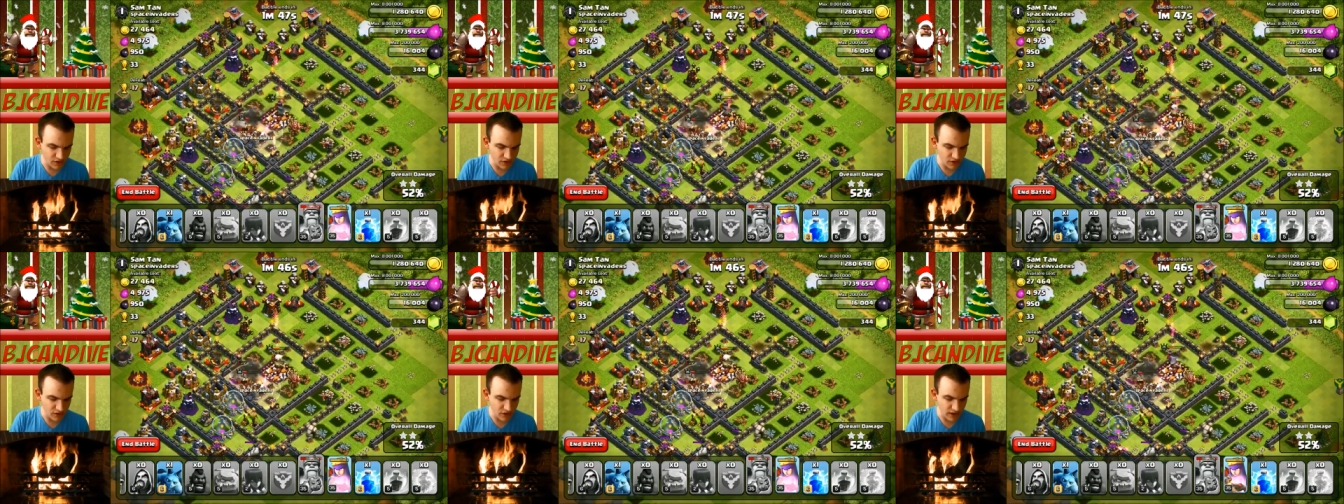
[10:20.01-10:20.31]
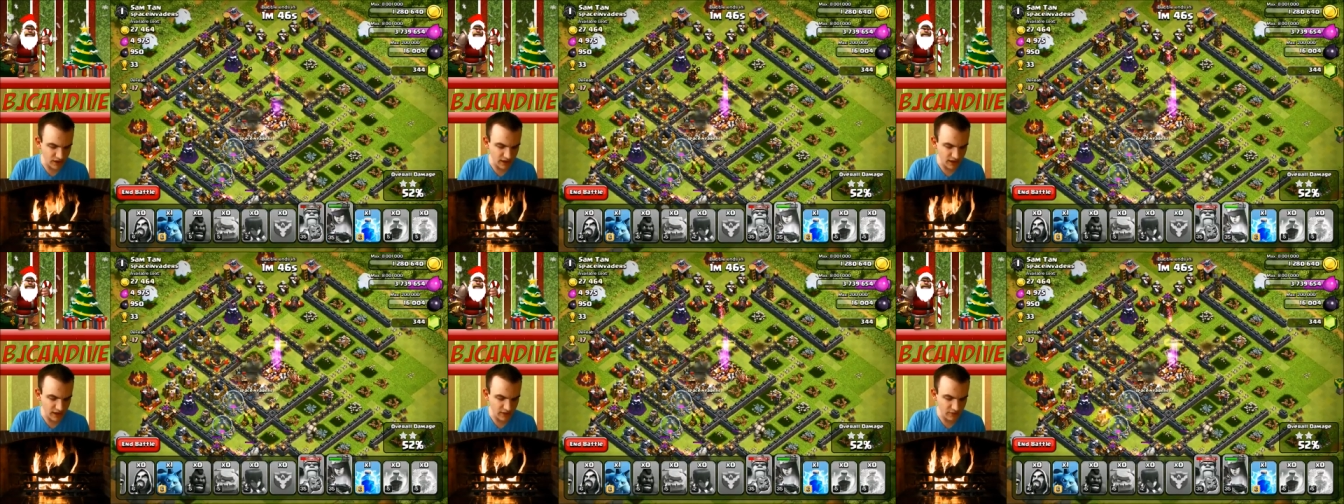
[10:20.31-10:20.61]
so
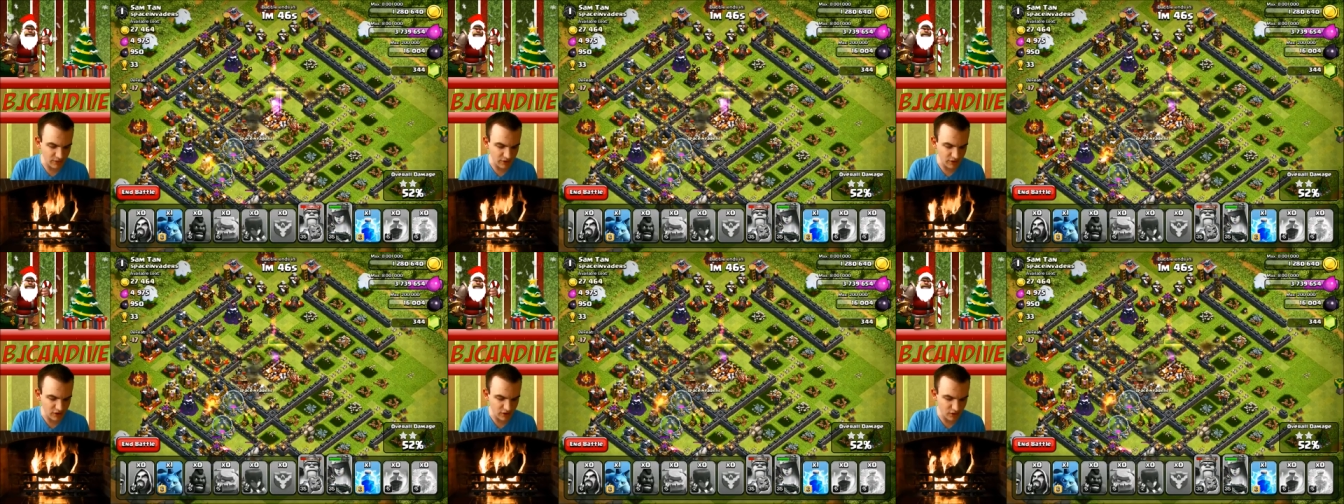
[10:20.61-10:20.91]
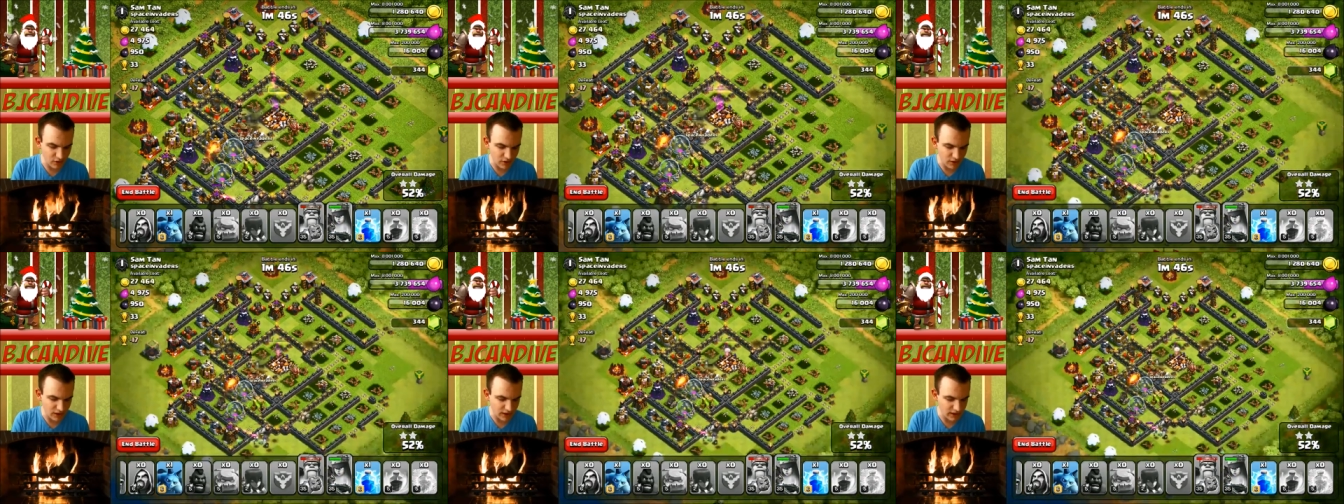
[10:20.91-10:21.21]
I am going to
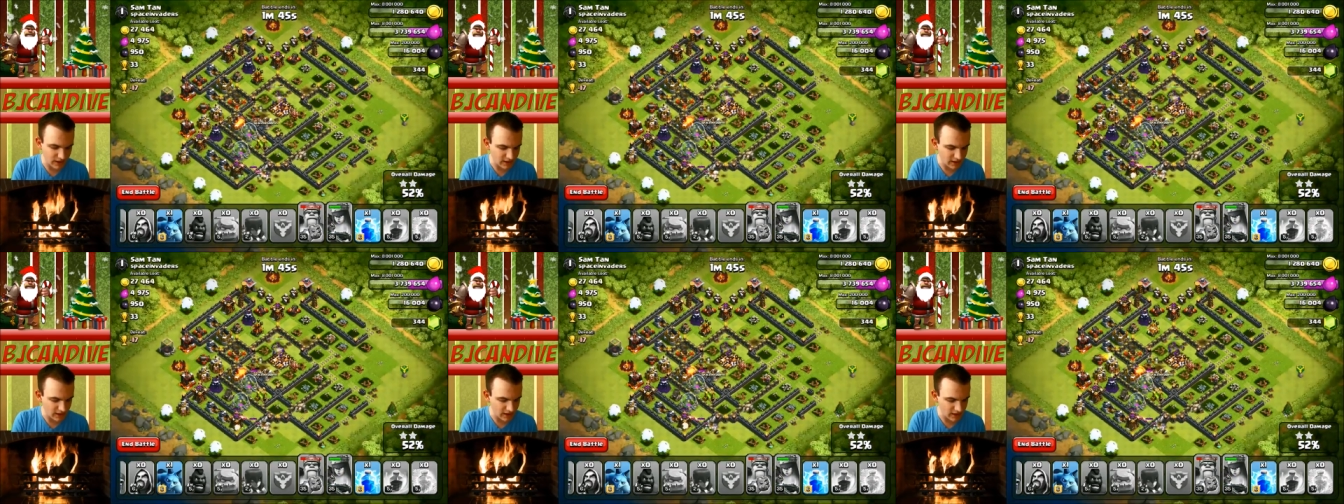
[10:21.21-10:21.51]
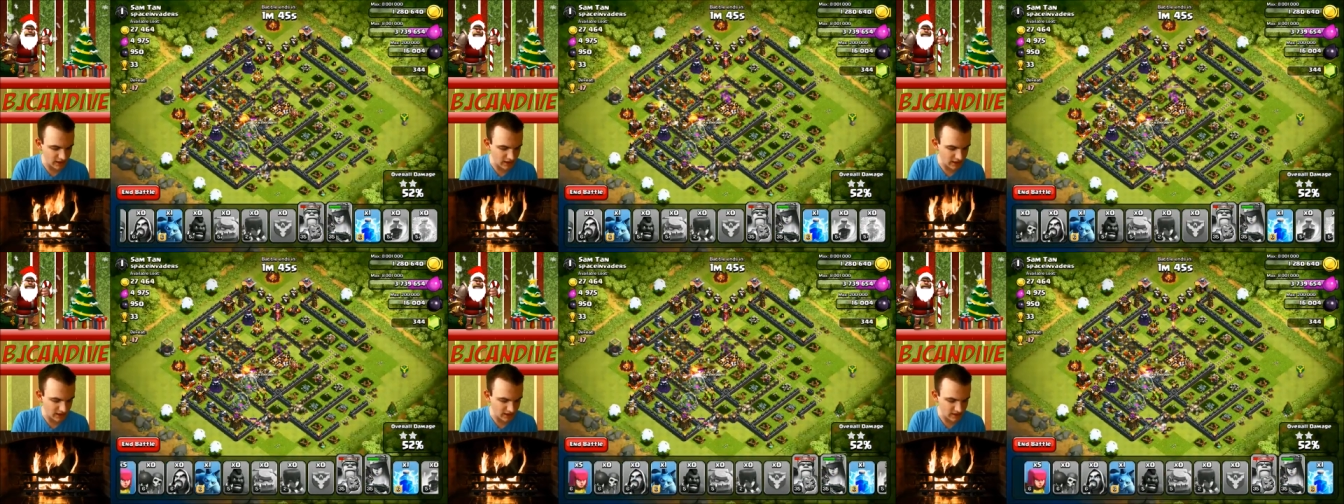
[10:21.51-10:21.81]
go ahead
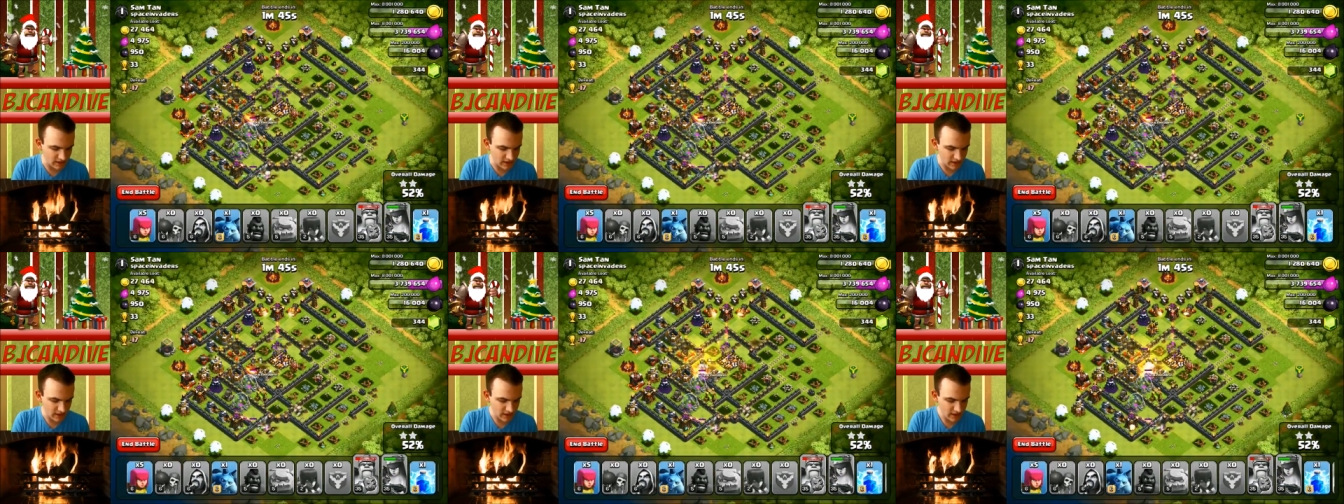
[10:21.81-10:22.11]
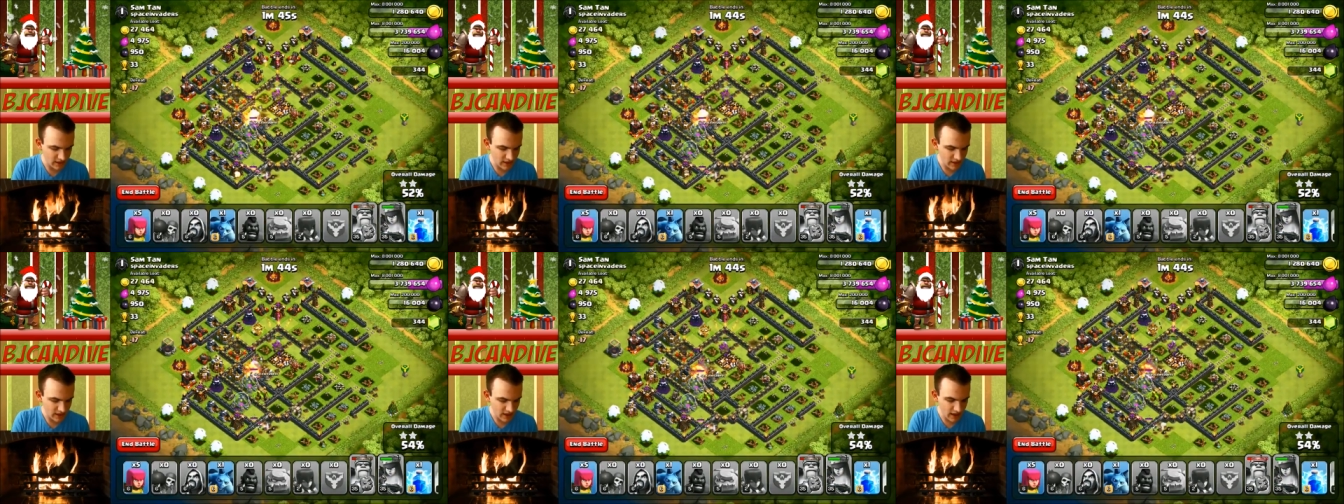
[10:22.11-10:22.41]
and
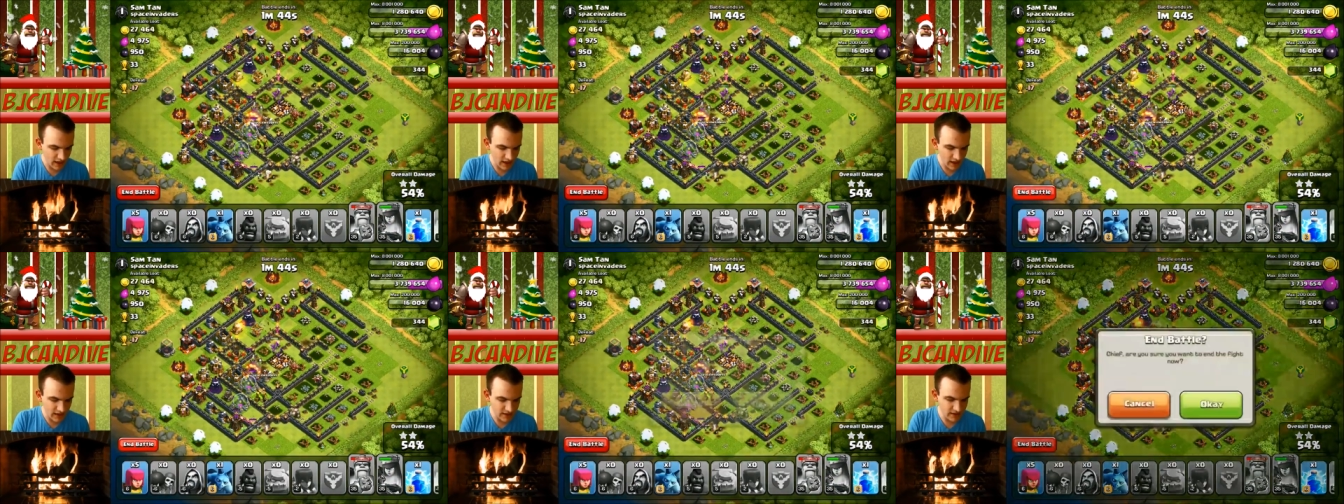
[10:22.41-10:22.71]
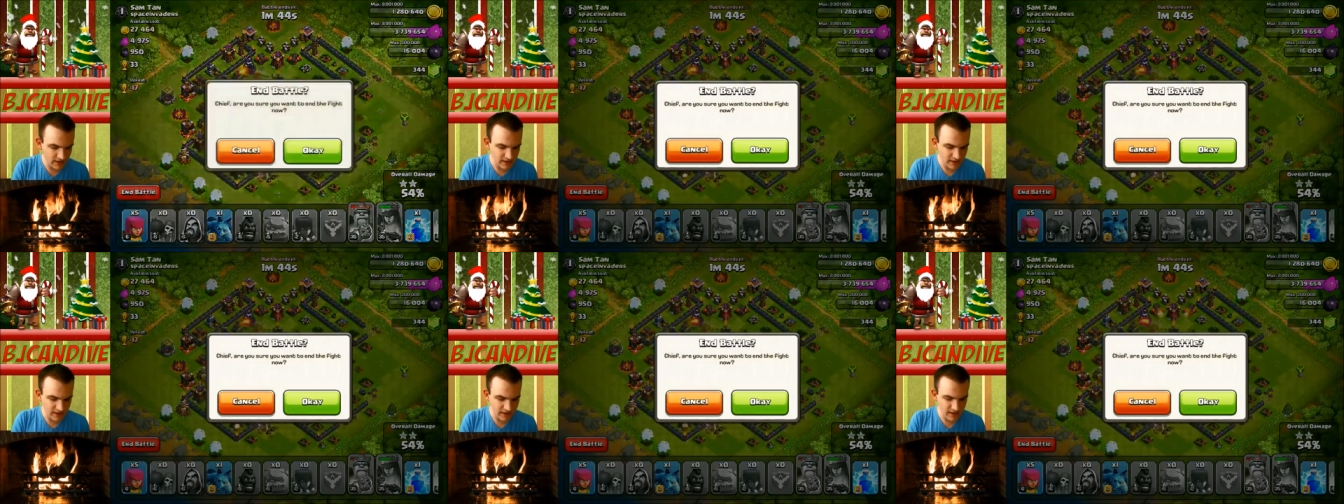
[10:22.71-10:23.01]

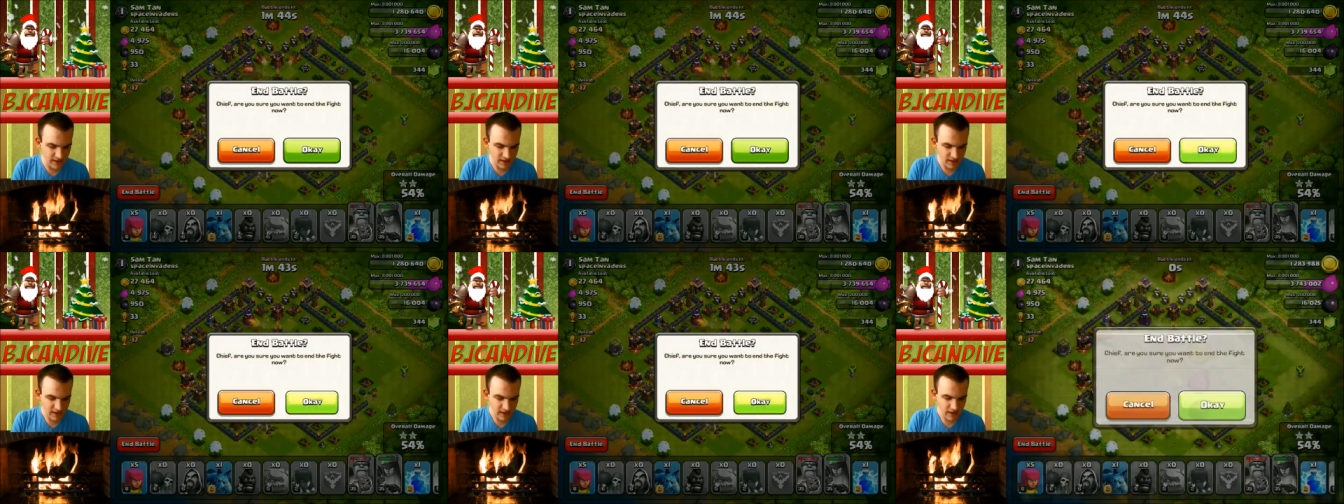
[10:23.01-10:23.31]
end it.